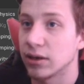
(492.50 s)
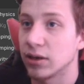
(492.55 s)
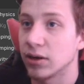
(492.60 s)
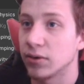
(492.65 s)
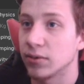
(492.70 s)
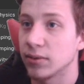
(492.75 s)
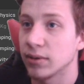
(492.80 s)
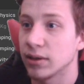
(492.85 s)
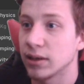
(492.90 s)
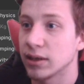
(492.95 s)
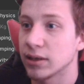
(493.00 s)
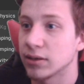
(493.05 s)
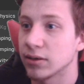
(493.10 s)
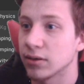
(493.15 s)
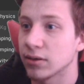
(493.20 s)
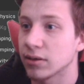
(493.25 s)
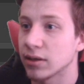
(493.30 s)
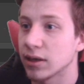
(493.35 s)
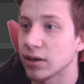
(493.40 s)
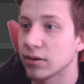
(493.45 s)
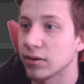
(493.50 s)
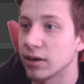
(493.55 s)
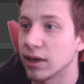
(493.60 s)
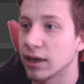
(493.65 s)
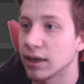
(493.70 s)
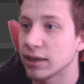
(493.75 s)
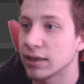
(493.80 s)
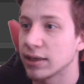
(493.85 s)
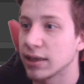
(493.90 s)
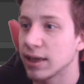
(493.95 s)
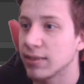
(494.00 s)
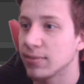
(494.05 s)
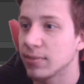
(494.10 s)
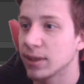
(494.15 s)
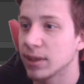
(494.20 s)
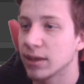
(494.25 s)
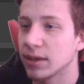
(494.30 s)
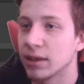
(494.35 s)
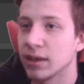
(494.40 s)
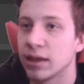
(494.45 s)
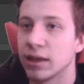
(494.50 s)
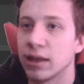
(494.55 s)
no, let's not click on accept.